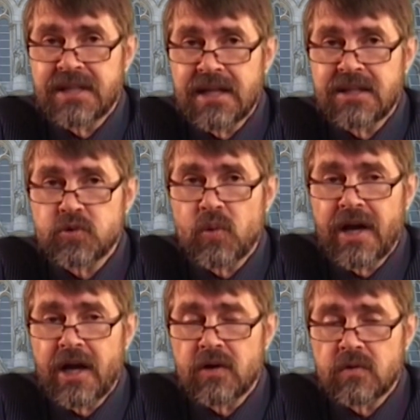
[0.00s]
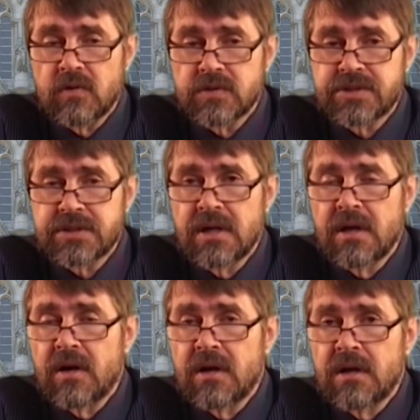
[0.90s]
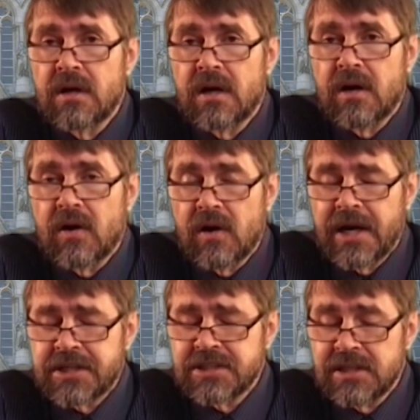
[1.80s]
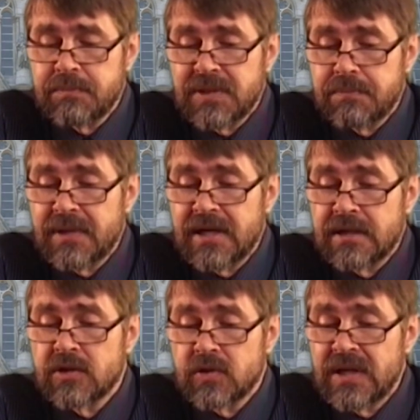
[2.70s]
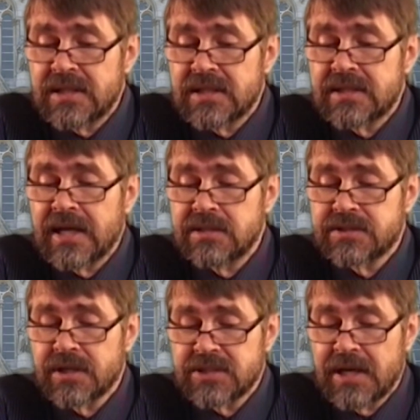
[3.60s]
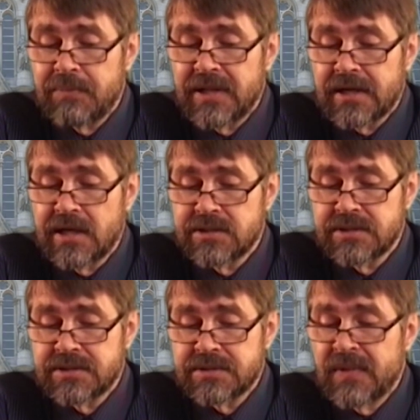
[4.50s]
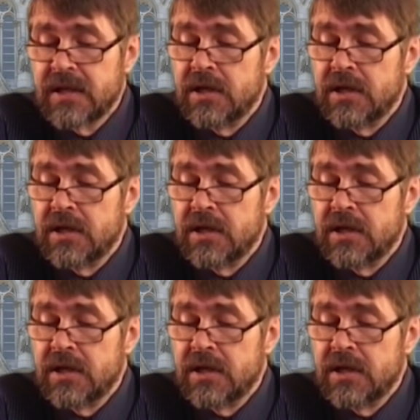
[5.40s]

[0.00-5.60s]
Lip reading: That is why our courts are actually prepared to entertain such applications.